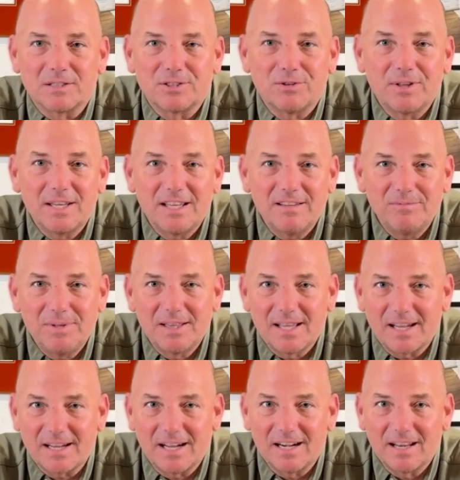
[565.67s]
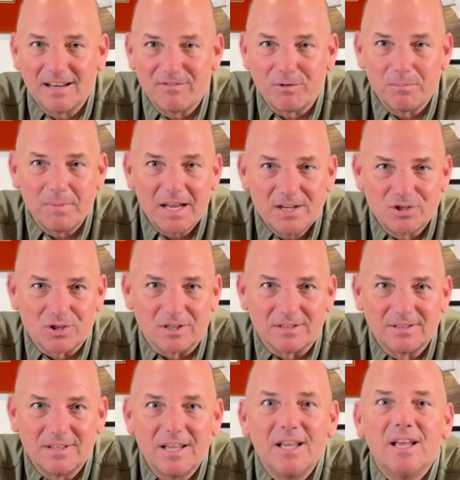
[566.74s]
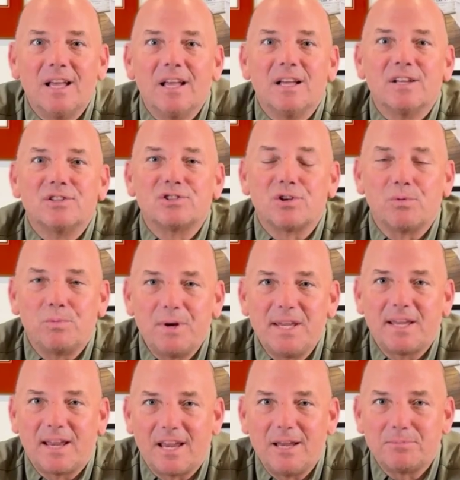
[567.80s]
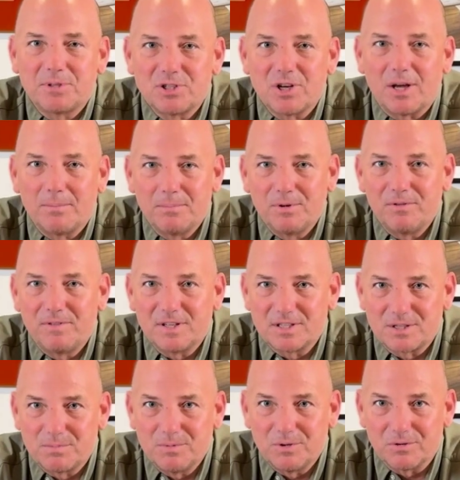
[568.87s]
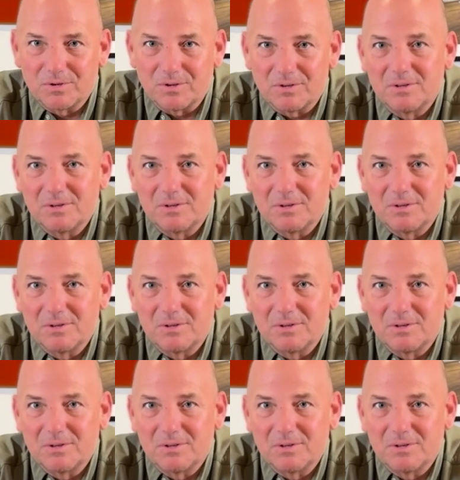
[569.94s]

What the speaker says: So they give me that kind of information so we can keep the job moving smoother.